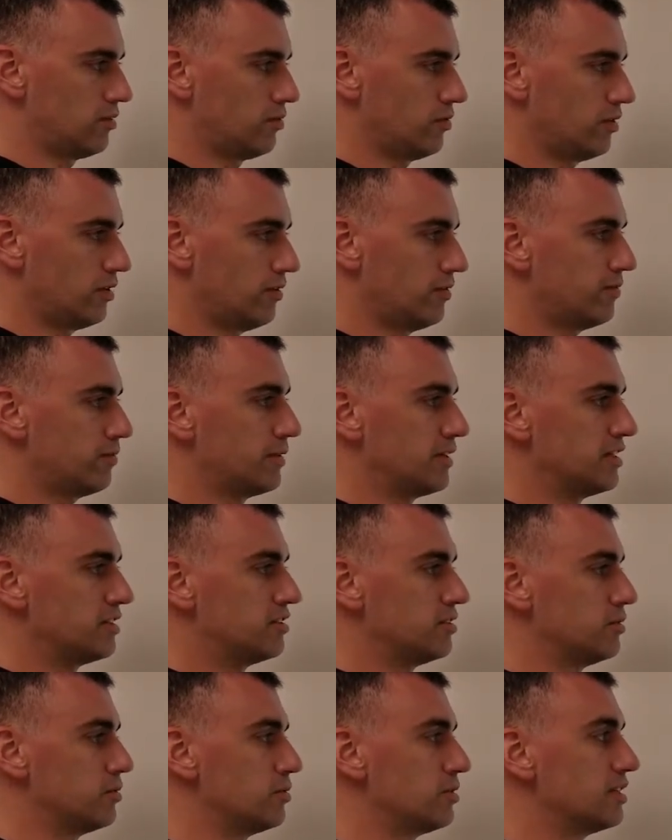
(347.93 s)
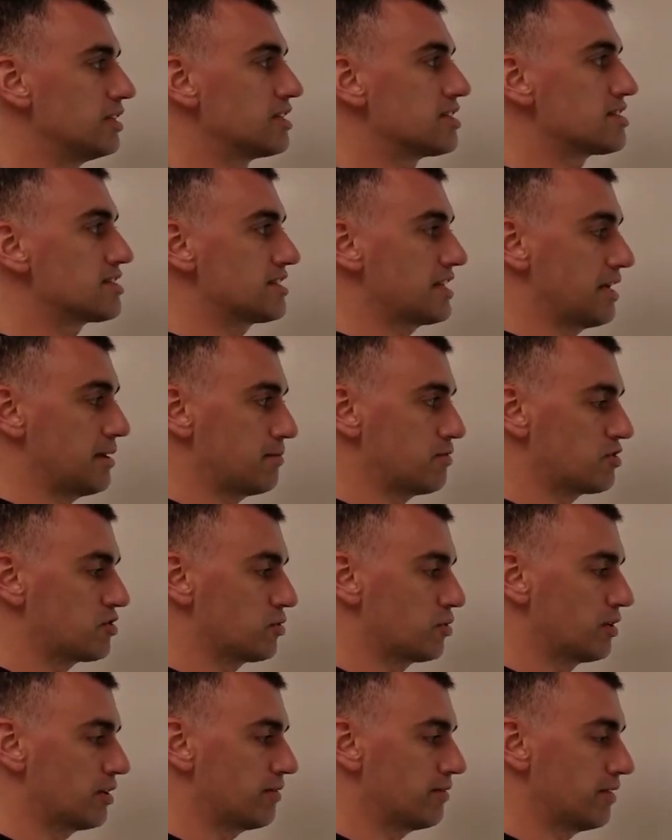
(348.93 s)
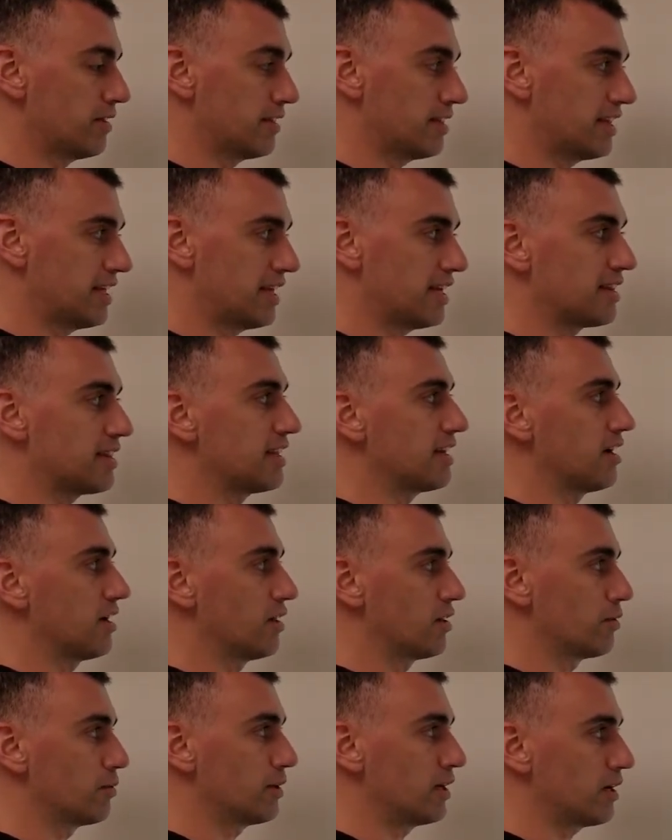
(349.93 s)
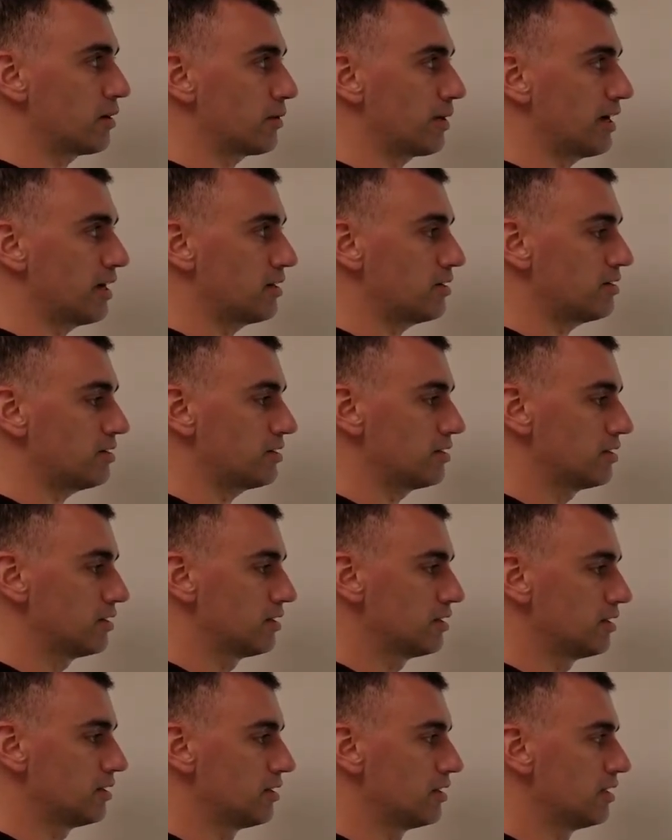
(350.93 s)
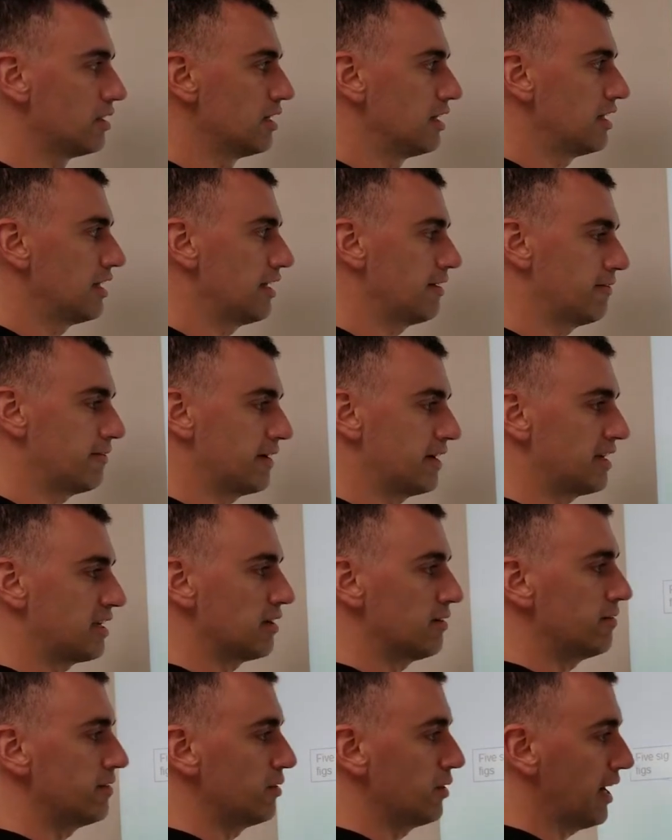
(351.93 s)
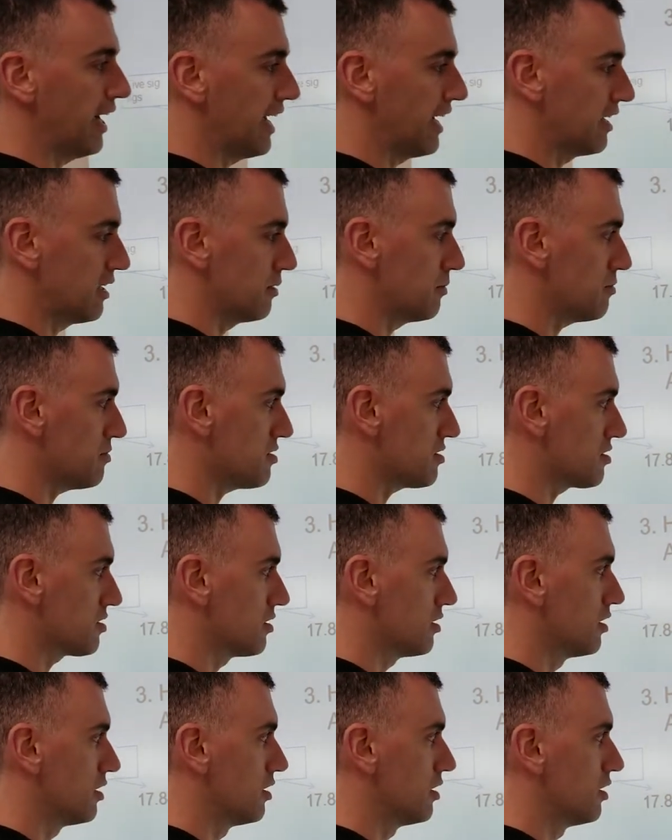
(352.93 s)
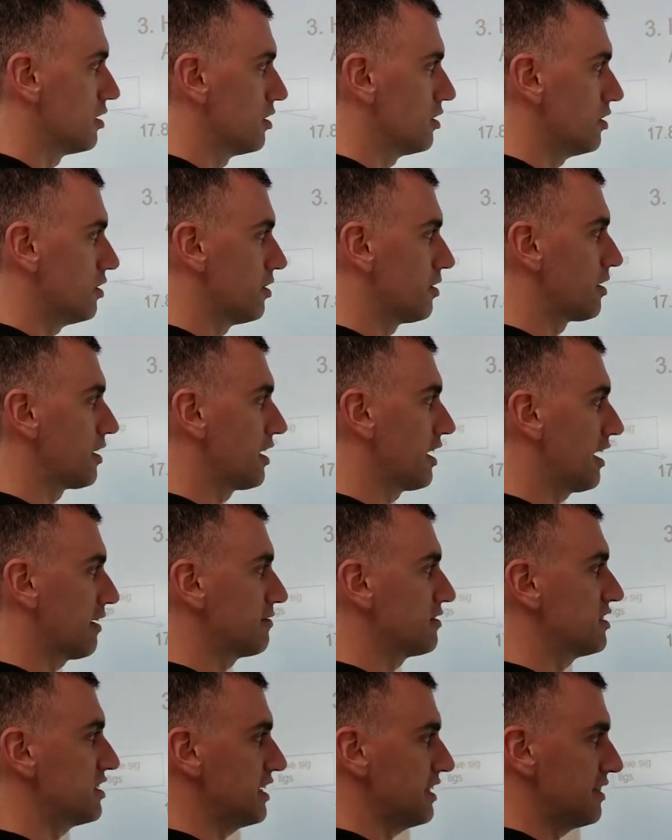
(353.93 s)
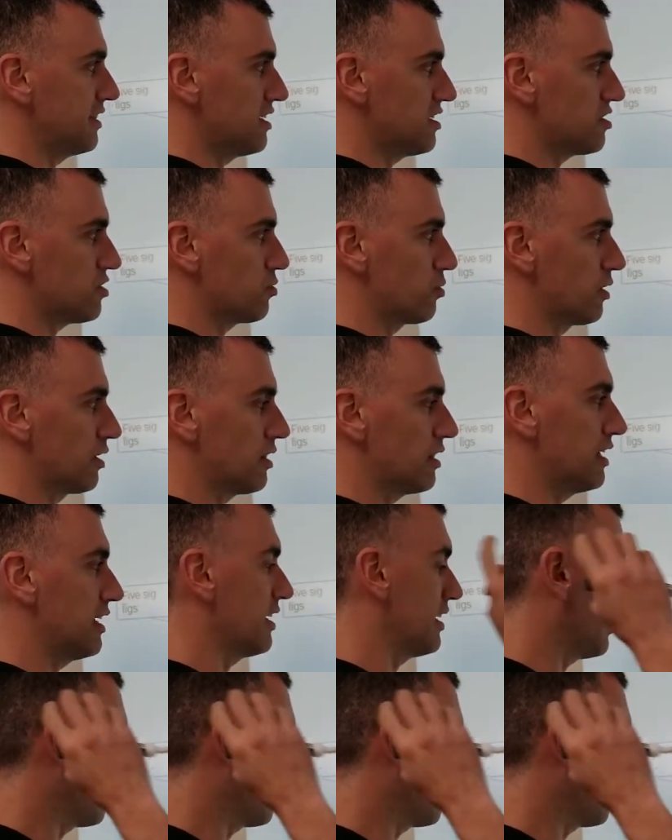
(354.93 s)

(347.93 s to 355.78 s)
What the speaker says: if we do the same sort of thing the other way around, if I give you atoms, you're going to have to take this sort of thing